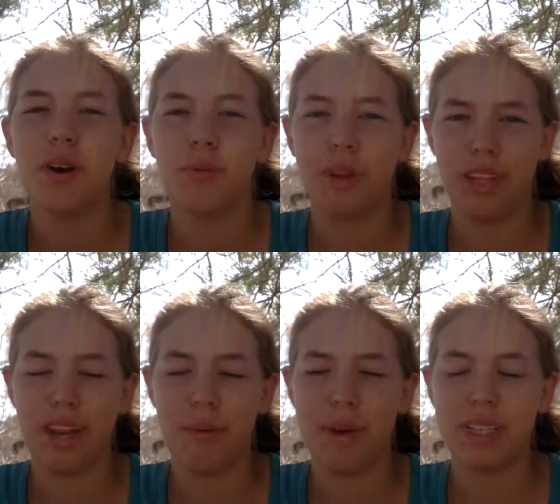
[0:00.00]
really
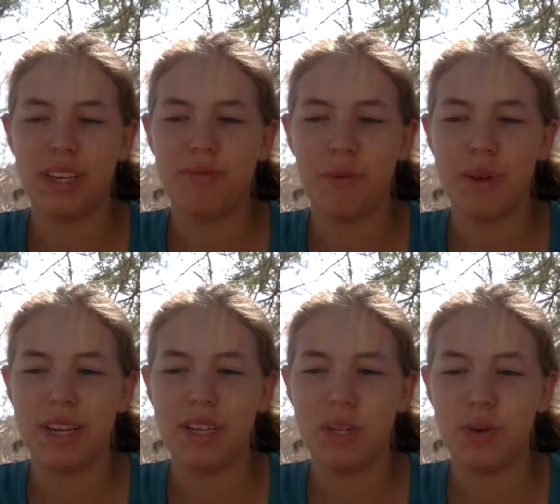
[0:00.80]
amazing for me
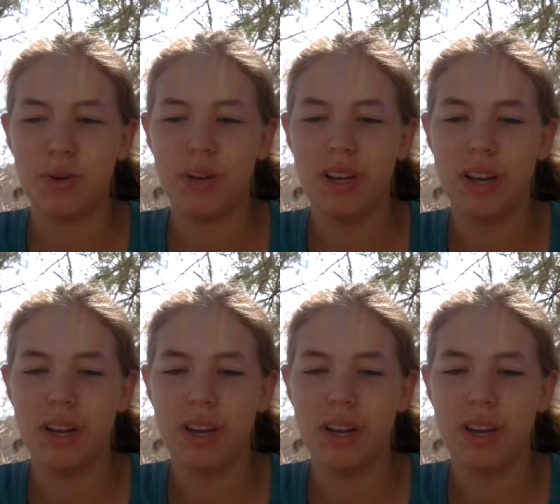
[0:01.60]
to